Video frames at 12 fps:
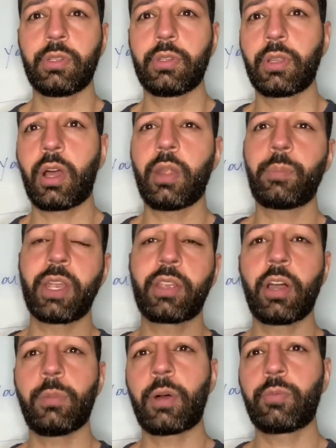on my
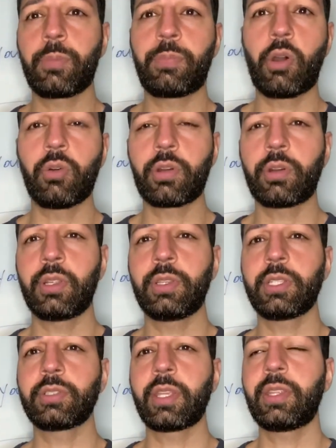come up with poker and
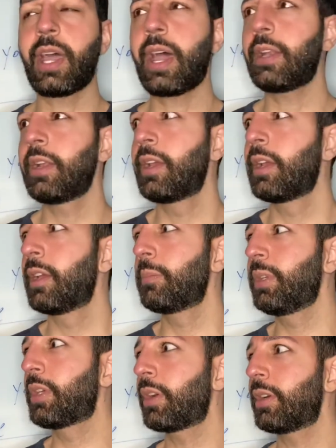things like that,
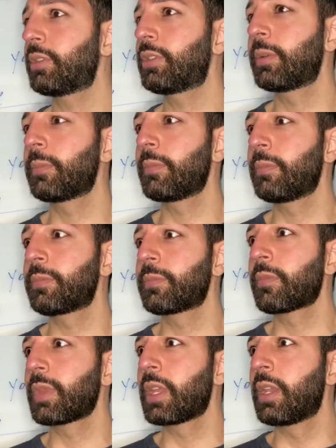because
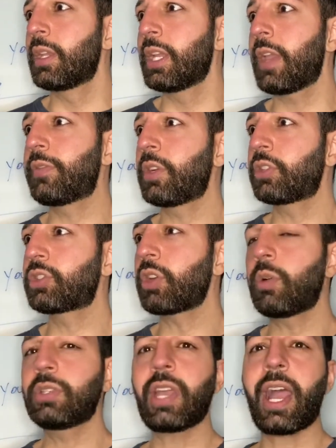if you're
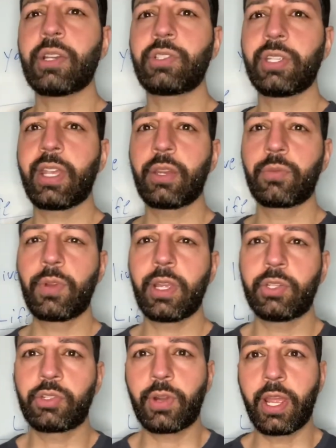so attached to getting
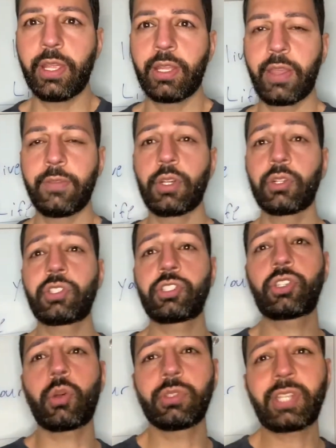rich, right? And you're
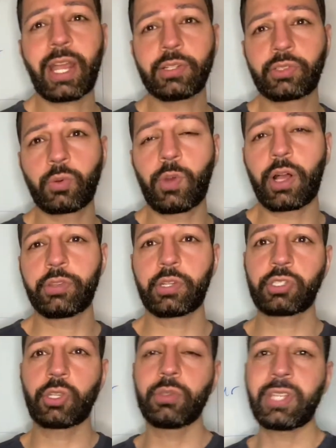so attached to wealth, you're
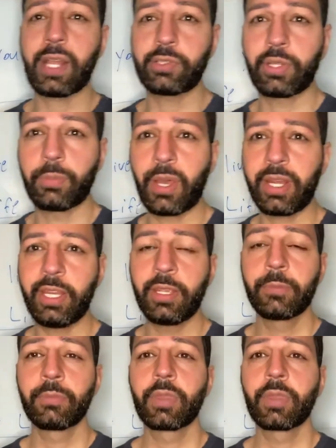so attached to money,